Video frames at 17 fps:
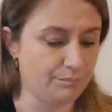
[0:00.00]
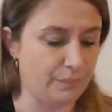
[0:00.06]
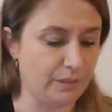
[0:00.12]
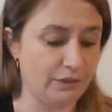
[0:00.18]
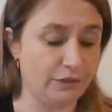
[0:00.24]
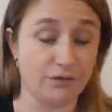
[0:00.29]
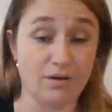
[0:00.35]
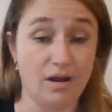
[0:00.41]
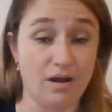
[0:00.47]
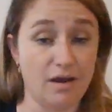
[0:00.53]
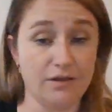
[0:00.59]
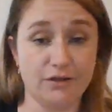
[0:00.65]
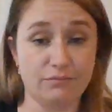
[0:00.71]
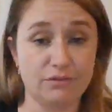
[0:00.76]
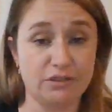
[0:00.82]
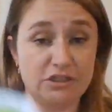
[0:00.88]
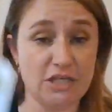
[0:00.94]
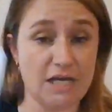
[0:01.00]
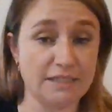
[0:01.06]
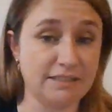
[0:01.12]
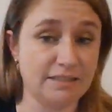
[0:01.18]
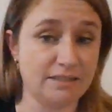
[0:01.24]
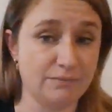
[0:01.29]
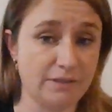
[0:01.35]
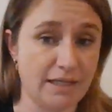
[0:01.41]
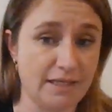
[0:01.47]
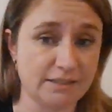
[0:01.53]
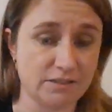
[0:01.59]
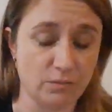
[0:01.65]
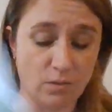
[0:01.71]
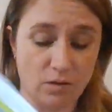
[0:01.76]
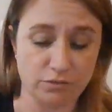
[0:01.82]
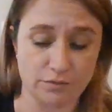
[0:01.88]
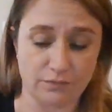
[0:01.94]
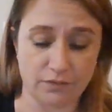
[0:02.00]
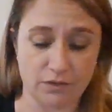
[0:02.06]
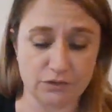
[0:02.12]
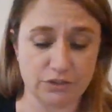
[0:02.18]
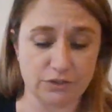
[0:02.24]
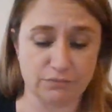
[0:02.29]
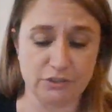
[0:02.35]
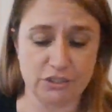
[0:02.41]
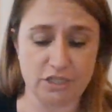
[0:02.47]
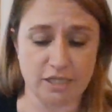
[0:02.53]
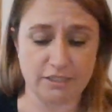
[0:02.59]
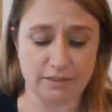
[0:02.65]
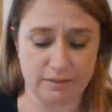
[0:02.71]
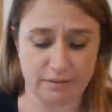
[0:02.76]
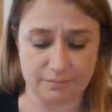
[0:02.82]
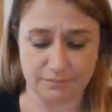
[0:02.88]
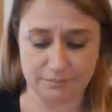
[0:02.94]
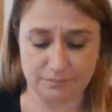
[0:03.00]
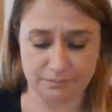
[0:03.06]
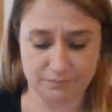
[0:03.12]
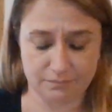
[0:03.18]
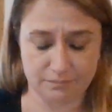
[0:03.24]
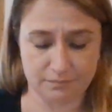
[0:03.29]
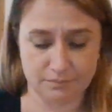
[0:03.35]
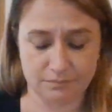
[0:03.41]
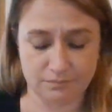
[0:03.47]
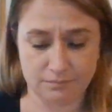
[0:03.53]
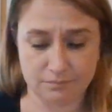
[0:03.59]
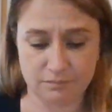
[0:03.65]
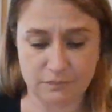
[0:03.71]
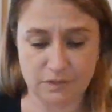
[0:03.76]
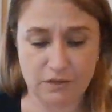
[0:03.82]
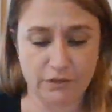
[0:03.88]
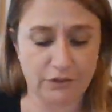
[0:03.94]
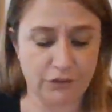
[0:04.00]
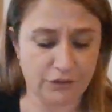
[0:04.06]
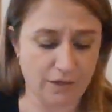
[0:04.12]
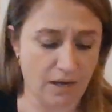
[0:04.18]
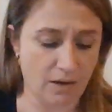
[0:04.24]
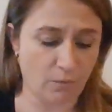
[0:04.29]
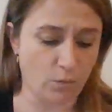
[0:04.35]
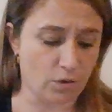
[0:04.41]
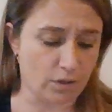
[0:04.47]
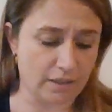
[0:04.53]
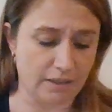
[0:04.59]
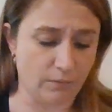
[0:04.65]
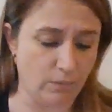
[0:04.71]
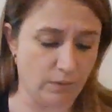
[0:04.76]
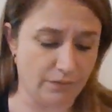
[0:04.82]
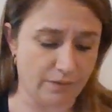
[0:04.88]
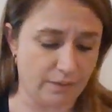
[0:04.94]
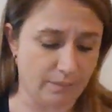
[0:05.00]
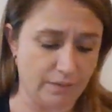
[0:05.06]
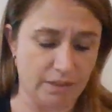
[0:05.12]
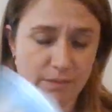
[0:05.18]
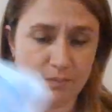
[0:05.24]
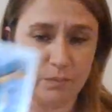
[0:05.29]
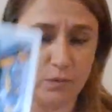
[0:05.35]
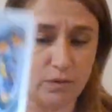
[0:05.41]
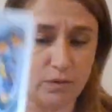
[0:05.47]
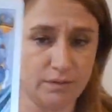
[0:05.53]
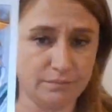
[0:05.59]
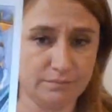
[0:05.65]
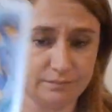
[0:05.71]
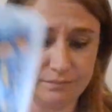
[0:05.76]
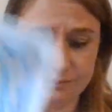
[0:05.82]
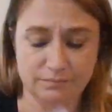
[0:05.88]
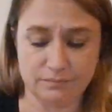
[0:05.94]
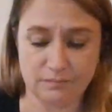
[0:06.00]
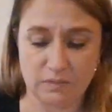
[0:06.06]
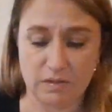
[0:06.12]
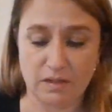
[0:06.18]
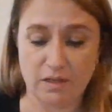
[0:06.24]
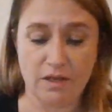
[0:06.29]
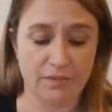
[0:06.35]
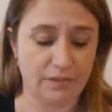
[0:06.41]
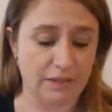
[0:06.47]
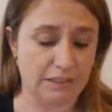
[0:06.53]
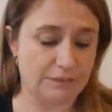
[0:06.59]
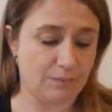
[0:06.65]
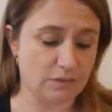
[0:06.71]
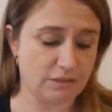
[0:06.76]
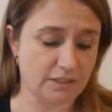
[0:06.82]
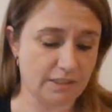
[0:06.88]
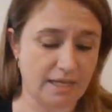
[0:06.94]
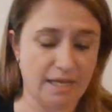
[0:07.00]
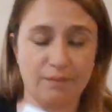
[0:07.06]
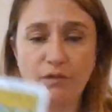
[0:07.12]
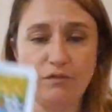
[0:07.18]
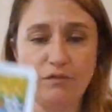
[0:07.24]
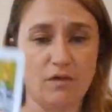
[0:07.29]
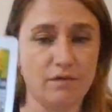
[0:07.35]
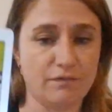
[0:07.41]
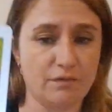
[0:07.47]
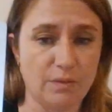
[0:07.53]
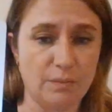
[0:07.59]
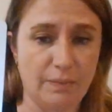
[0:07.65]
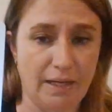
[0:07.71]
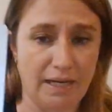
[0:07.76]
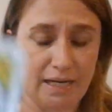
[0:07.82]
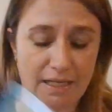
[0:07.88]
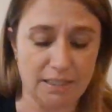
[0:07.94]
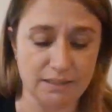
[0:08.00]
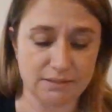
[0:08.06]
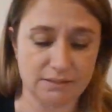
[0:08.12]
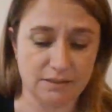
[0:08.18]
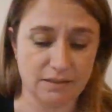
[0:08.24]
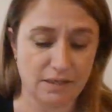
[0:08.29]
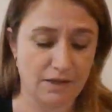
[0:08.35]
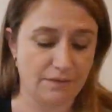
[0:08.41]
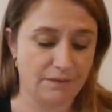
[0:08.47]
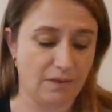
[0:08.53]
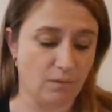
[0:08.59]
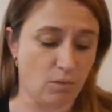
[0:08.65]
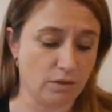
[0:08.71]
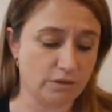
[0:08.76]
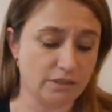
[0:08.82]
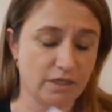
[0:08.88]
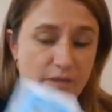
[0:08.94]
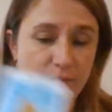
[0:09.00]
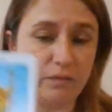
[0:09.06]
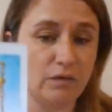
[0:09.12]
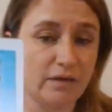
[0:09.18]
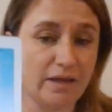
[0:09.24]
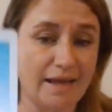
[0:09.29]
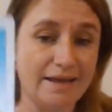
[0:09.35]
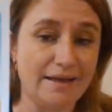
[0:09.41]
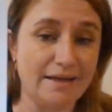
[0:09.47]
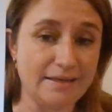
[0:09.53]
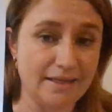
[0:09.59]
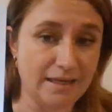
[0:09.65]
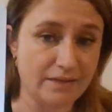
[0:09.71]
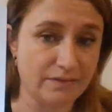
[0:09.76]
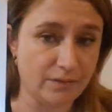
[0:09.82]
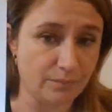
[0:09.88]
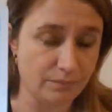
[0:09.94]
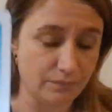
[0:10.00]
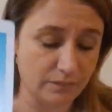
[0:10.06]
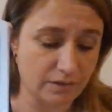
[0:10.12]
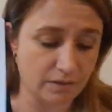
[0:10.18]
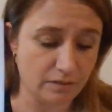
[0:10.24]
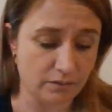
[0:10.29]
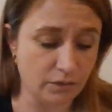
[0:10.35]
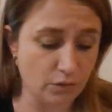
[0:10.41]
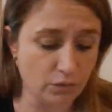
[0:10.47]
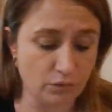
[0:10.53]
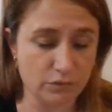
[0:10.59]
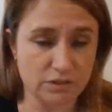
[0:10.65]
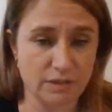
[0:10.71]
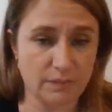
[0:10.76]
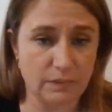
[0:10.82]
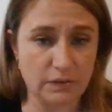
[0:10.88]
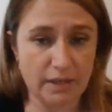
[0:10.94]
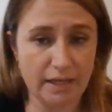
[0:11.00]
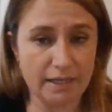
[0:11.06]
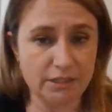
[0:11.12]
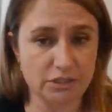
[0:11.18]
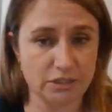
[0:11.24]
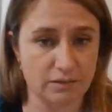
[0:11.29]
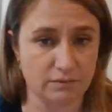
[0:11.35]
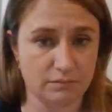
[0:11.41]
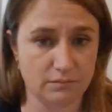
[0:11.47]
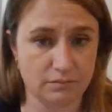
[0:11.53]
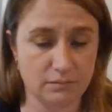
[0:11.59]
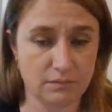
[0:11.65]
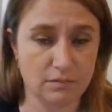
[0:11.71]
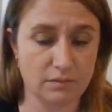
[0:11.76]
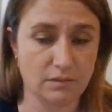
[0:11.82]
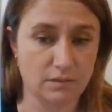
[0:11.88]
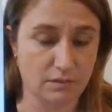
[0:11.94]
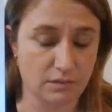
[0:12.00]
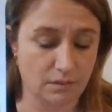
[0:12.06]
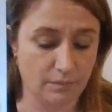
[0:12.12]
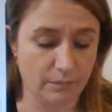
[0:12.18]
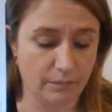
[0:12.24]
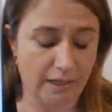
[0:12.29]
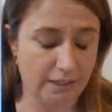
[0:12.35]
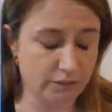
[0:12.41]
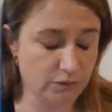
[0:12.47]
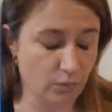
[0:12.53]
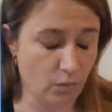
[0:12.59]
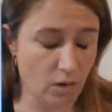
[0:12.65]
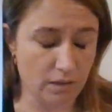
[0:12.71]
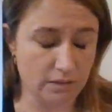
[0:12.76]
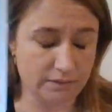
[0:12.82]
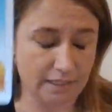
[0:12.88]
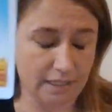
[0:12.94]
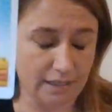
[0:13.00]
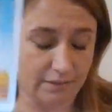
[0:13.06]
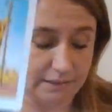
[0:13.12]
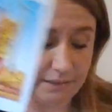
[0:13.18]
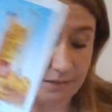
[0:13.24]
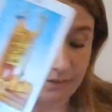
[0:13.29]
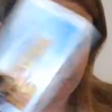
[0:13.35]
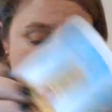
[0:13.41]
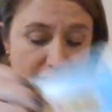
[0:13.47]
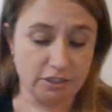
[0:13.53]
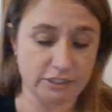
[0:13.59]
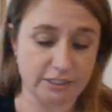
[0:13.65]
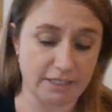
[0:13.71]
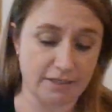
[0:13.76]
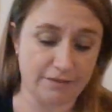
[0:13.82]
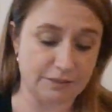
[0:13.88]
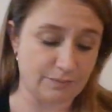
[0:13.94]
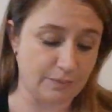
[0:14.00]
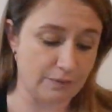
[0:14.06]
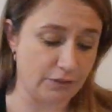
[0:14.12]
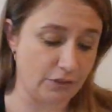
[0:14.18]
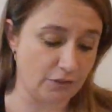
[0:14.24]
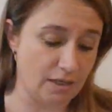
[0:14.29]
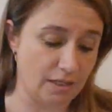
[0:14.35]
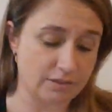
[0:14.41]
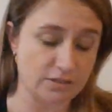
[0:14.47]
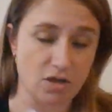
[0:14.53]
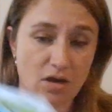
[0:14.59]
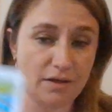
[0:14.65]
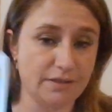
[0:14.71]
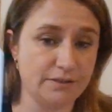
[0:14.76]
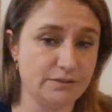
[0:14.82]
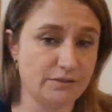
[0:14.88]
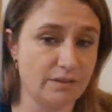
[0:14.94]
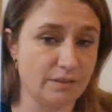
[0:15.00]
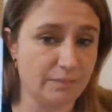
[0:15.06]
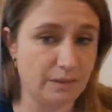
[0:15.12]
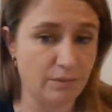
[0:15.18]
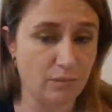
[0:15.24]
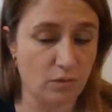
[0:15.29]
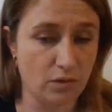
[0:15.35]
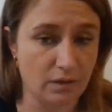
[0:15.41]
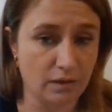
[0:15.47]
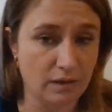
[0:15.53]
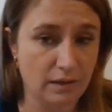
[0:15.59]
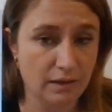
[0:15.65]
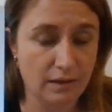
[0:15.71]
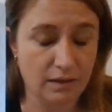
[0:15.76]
But you're not. You're rejecting them with Ace of Wands reversed. You're rejecting them. You're not working with them anymore. This person can't move on from the past. They want to communicate. Again, the news, communication. Page of Wands, Aries, Leo, Sagittarius, but you're not talking to them anymore.